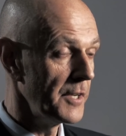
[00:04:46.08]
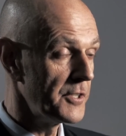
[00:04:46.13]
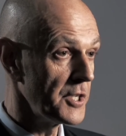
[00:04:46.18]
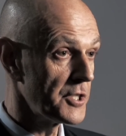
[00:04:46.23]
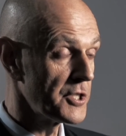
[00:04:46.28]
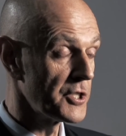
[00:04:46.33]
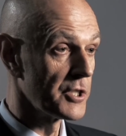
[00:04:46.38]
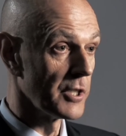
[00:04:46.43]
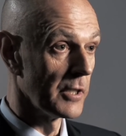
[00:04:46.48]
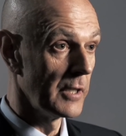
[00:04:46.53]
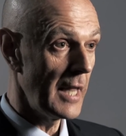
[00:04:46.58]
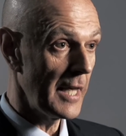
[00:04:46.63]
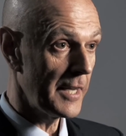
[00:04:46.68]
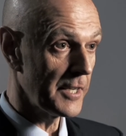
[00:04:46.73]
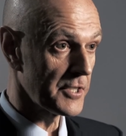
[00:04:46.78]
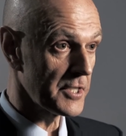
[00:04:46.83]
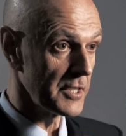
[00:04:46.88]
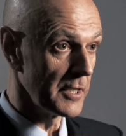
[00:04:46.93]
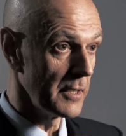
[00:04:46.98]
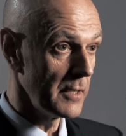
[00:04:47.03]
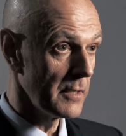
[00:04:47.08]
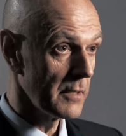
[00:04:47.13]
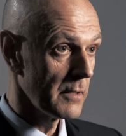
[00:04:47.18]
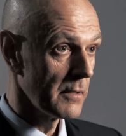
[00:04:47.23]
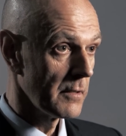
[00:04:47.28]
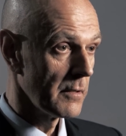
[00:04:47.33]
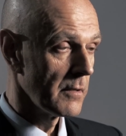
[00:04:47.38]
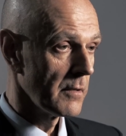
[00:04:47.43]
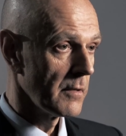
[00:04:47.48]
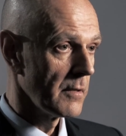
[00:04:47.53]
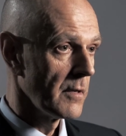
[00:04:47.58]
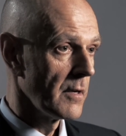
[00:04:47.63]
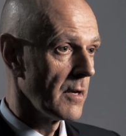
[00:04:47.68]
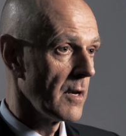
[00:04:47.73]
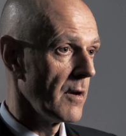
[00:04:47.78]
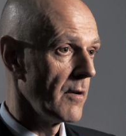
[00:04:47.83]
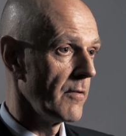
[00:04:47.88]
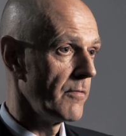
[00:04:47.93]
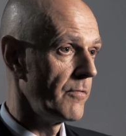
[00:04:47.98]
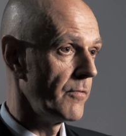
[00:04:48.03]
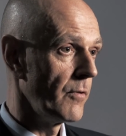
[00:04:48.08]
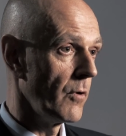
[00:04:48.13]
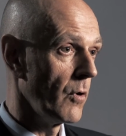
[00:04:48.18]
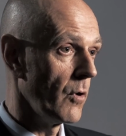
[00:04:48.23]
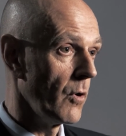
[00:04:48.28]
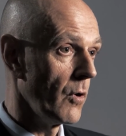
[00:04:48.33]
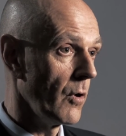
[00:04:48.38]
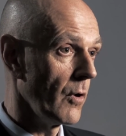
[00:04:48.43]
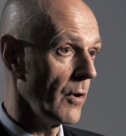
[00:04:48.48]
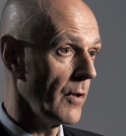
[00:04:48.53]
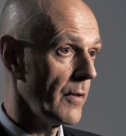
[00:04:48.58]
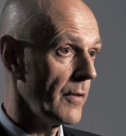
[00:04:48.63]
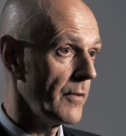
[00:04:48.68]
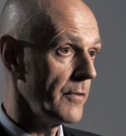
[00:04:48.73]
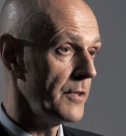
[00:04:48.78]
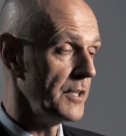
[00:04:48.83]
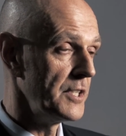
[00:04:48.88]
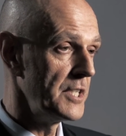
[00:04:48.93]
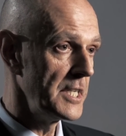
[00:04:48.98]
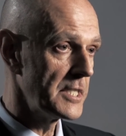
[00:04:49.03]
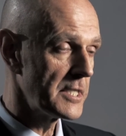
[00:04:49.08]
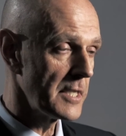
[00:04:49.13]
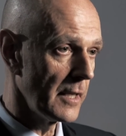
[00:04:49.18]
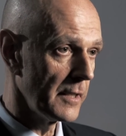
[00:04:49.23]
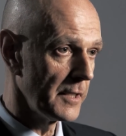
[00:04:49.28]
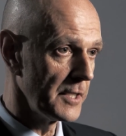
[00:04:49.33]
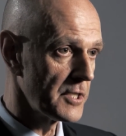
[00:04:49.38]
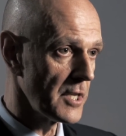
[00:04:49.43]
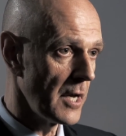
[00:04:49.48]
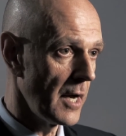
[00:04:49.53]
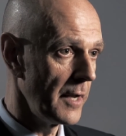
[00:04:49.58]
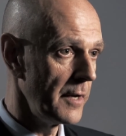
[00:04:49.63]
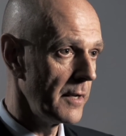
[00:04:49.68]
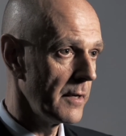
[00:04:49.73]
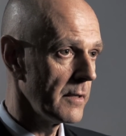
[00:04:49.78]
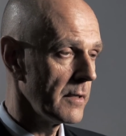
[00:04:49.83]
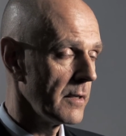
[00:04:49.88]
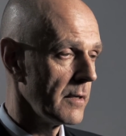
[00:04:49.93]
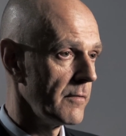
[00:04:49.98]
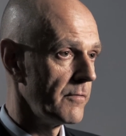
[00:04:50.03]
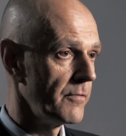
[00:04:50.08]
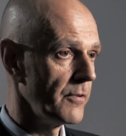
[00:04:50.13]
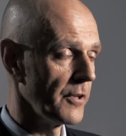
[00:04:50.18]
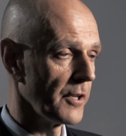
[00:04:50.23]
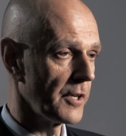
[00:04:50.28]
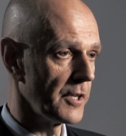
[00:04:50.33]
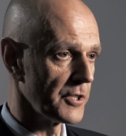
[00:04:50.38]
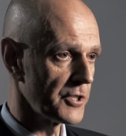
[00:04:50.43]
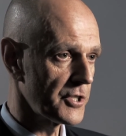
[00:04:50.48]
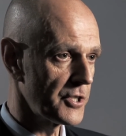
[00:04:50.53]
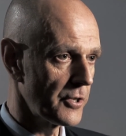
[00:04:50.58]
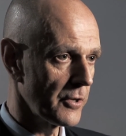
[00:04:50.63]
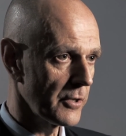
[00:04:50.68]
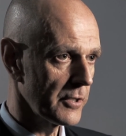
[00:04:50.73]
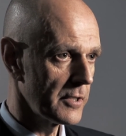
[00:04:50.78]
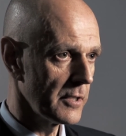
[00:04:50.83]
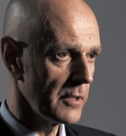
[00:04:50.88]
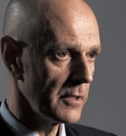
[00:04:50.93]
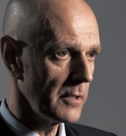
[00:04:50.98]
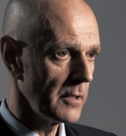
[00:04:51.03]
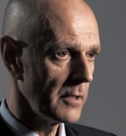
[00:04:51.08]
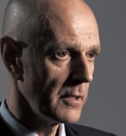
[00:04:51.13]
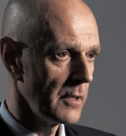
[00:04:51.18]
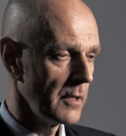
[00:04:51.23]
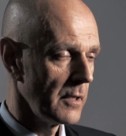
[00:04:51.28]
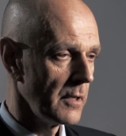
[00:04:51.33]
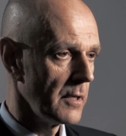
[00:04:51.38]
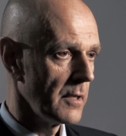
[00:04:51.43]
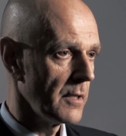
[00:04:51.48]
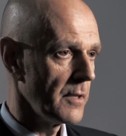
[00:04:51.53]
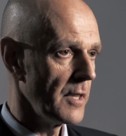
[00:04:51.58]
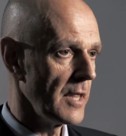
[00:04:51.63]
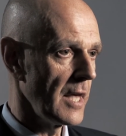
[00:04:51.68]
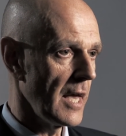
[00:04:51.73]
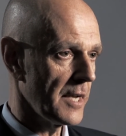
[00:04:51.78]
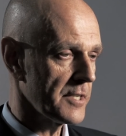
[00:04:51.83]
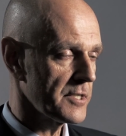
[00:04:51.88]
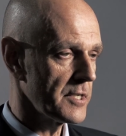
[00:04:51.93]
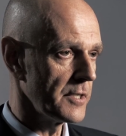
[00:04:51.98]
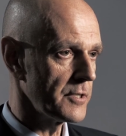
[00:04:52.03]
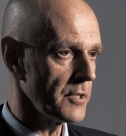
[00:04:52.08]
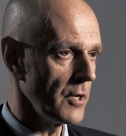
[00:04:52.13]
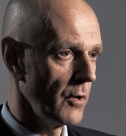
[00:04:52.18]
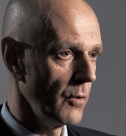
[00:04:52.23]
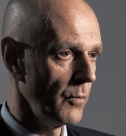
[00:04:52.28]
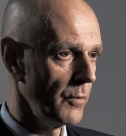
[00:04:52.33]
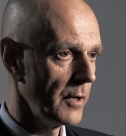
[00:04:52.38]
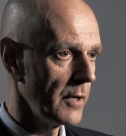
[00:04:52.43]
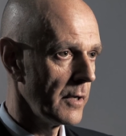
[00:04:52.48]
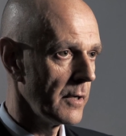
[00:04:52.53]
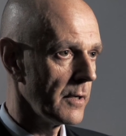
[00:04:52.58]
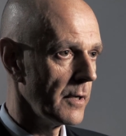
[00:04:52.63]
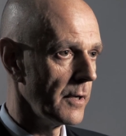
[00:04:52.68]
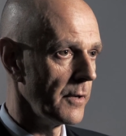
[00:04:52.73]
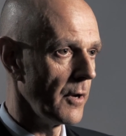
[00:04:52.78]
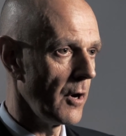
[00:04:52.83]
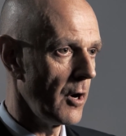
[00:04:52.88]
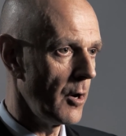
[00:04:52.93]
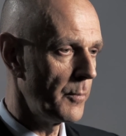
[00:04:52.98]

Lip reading: a digital legacy for the detail designer, for the constructor, the asset owner and